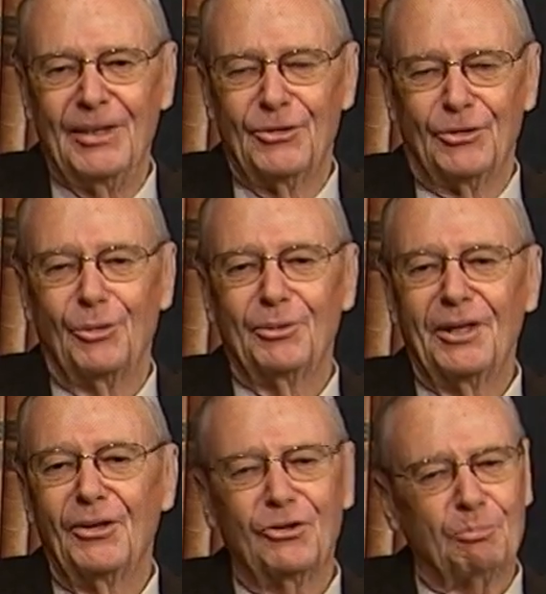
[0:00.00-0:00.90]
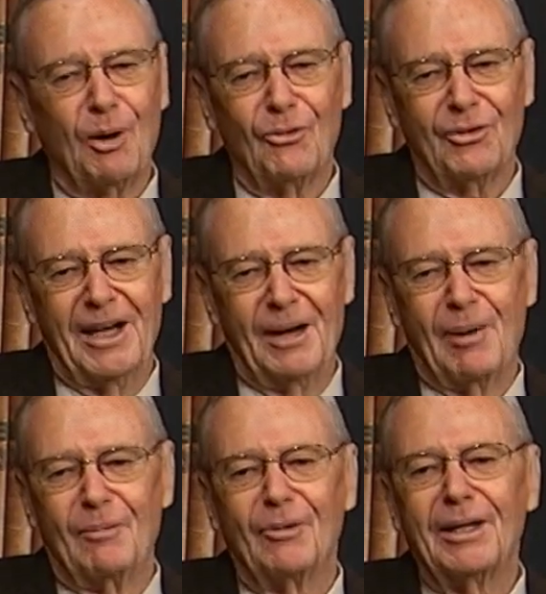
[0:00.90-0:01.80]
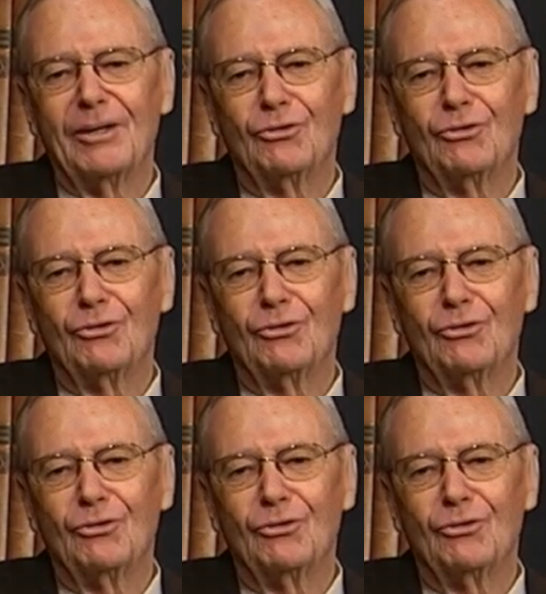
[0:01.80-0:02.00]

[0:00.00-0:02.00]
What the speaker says: So in this program, I'm really